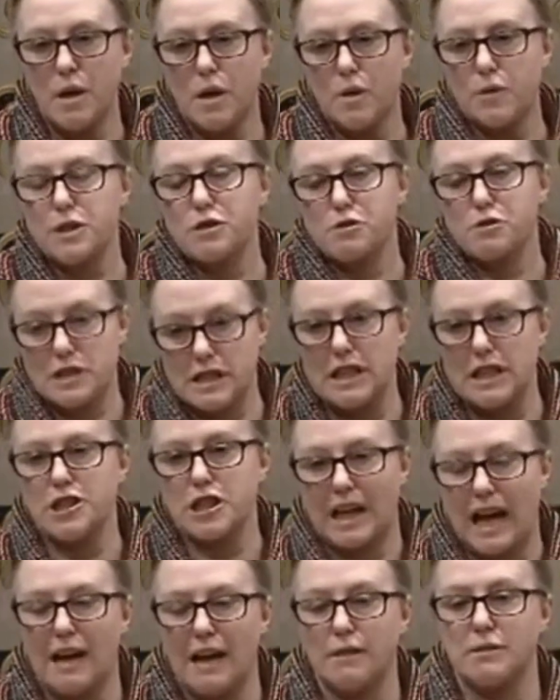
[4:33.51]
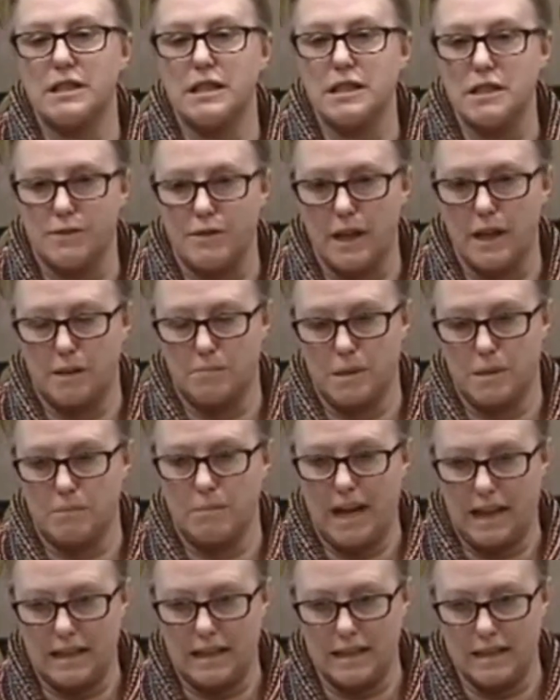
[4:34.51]
the strategic housing development
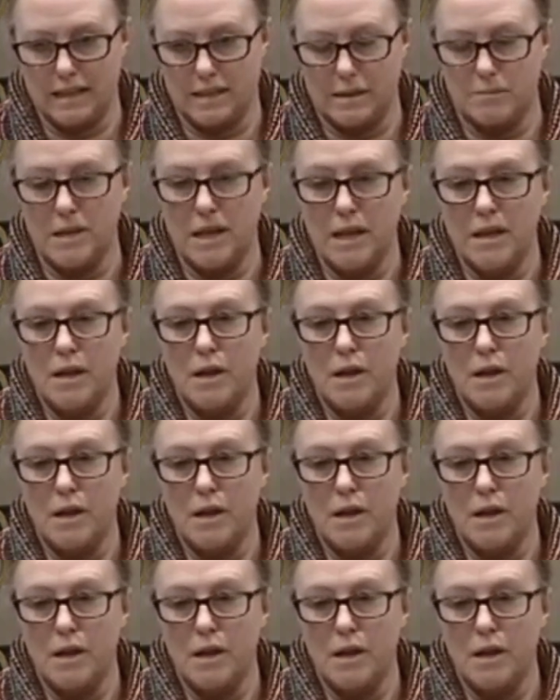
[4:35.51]
mechanism,